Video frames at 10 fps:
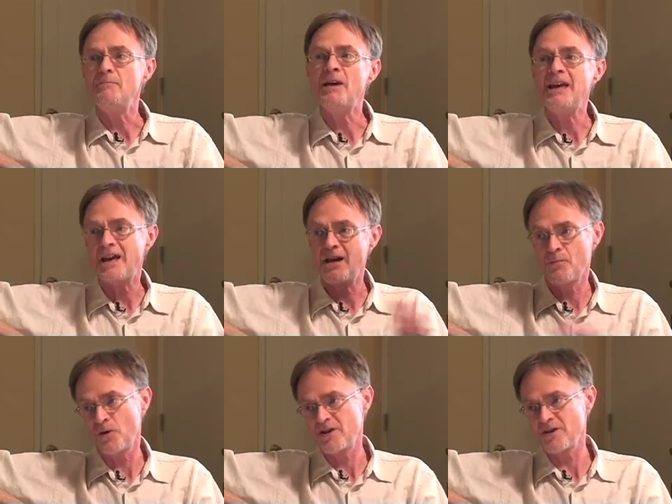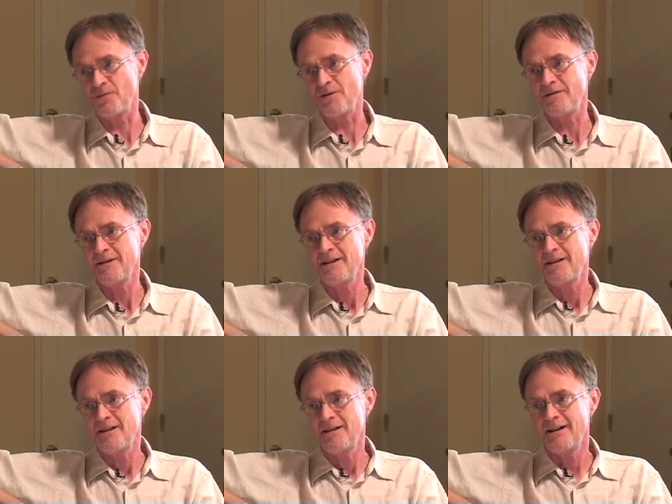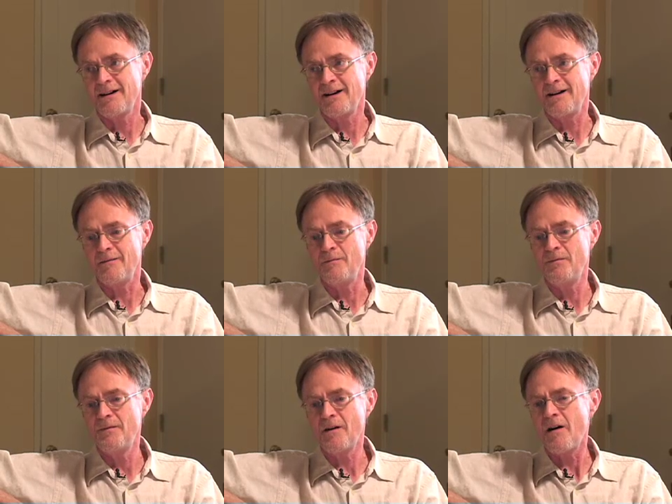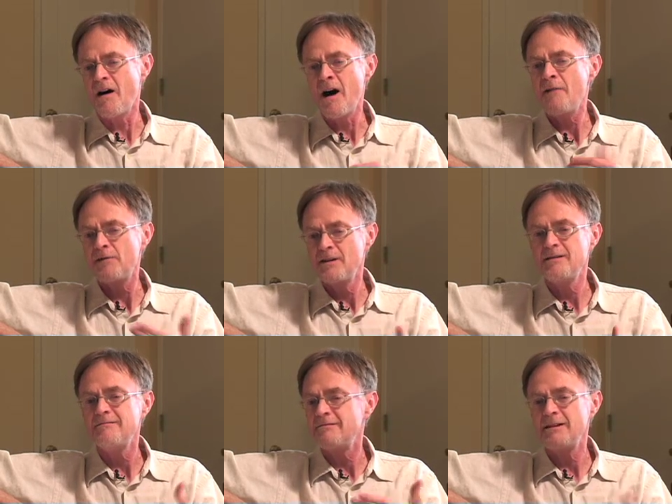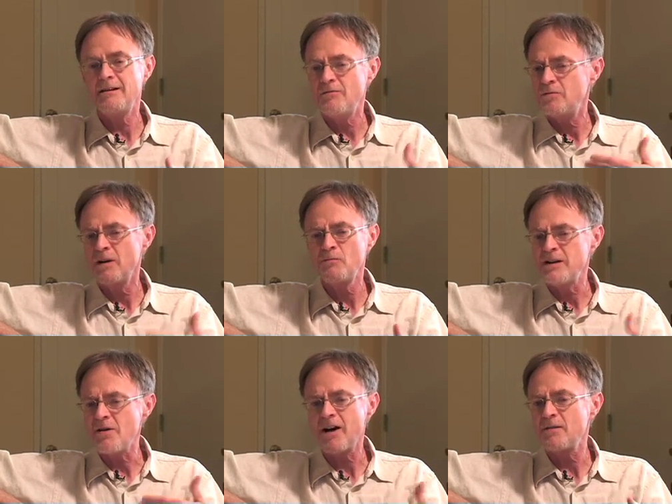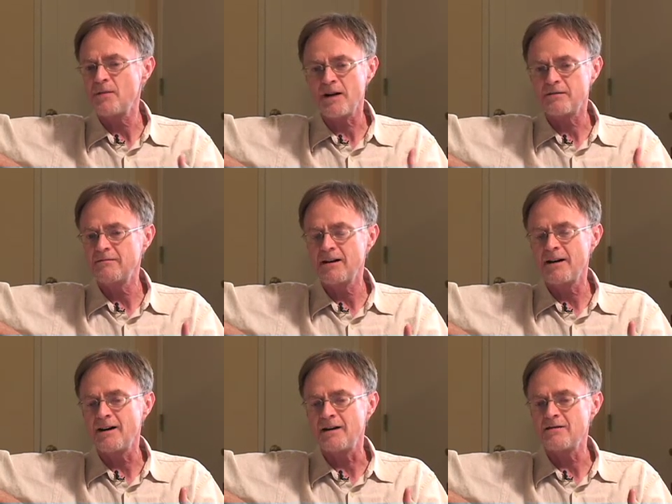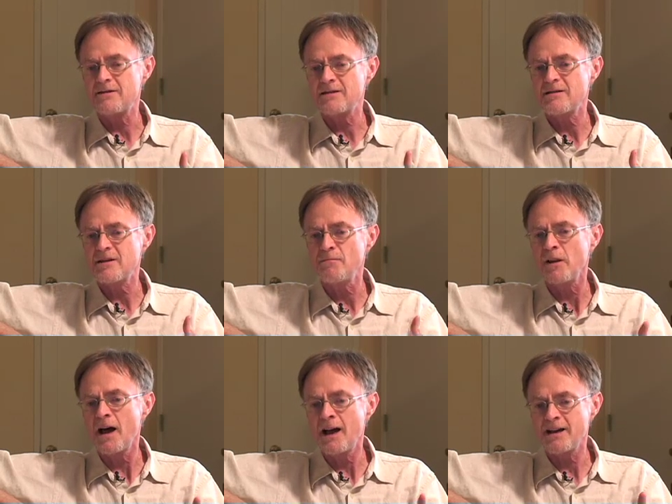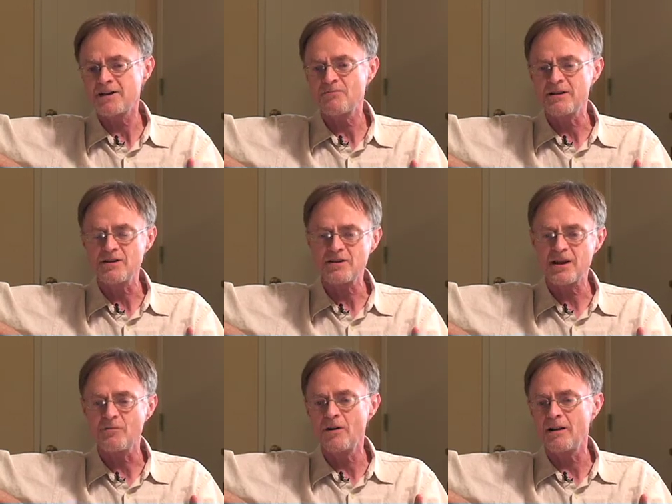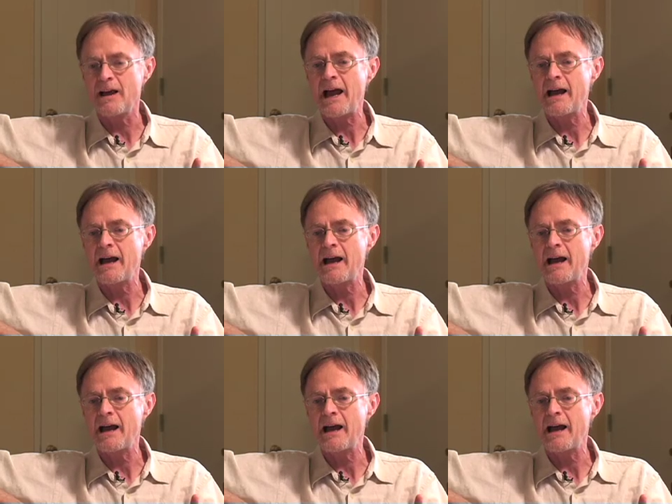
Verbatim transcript: the peaking principle mm. Often, when we talk about uh, supplies, we just say, well,